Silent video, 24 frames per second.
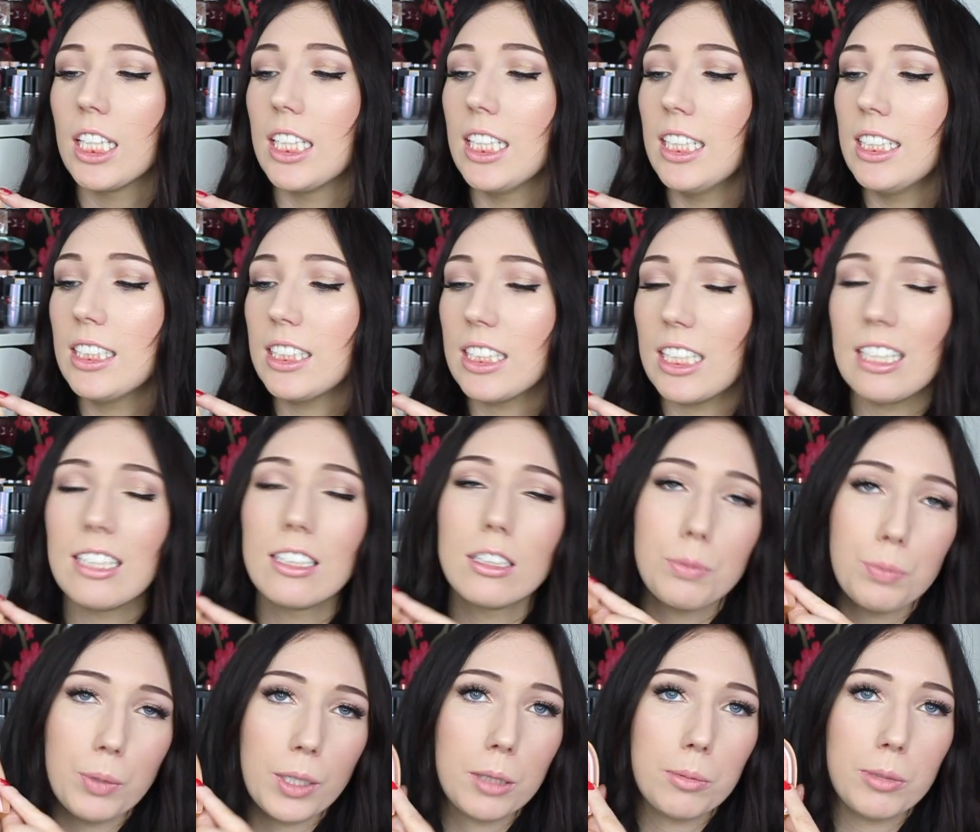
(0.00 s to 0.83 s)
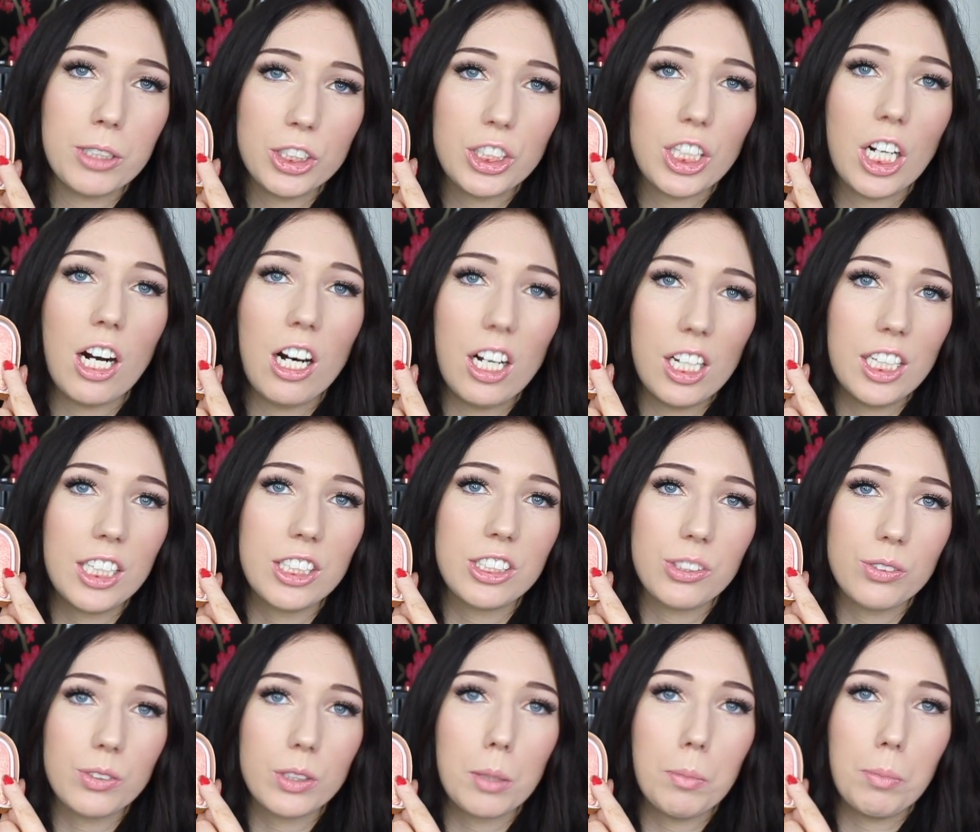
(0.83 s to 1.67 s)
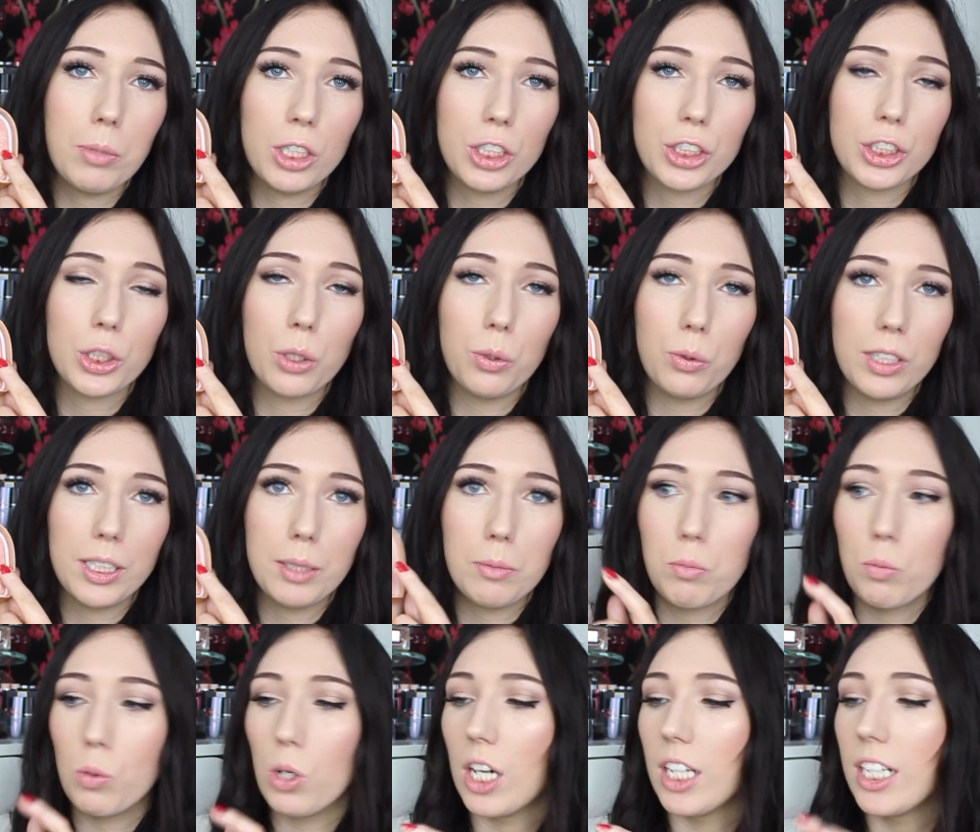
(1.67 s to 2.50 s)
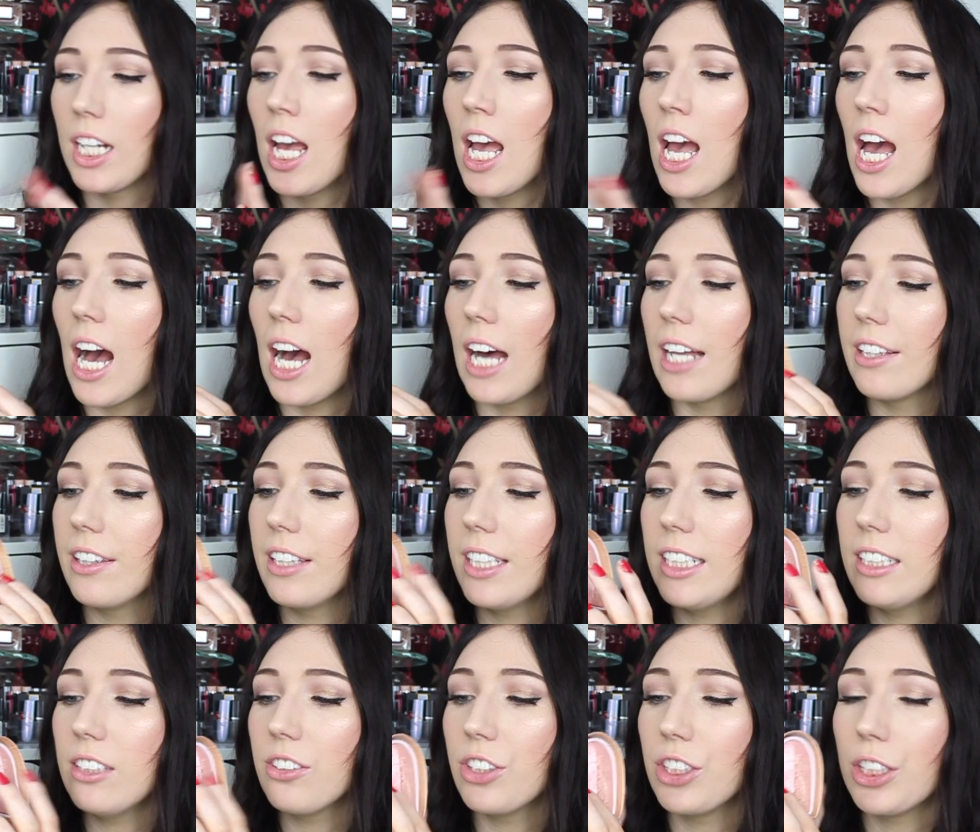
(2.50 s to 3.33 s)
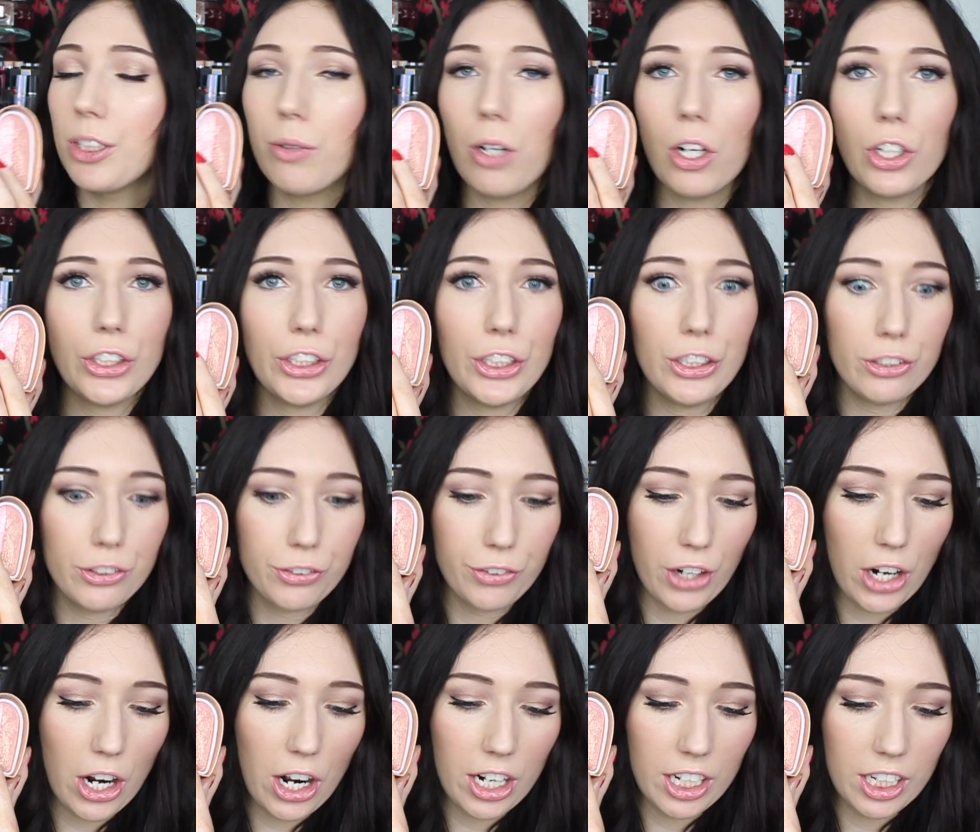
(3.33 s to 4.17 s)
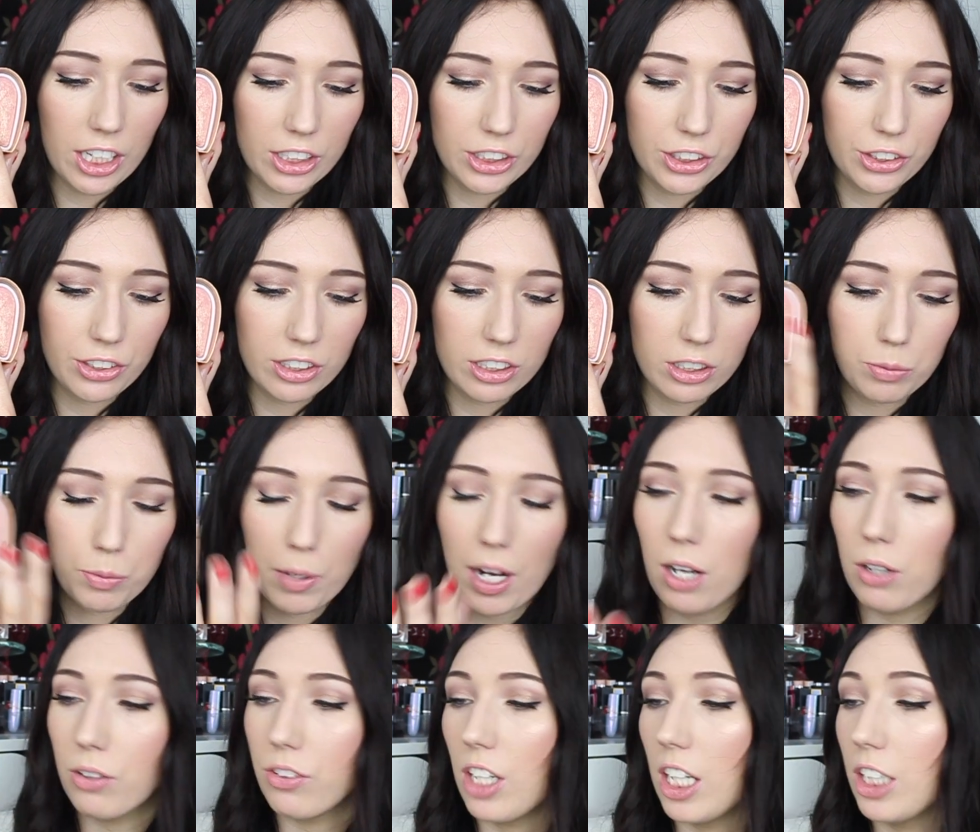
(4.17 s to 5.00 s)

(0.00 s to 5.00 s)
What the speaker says: This is pretty much a highlighter and a blush all in one, and these two are used for a highlighter as well.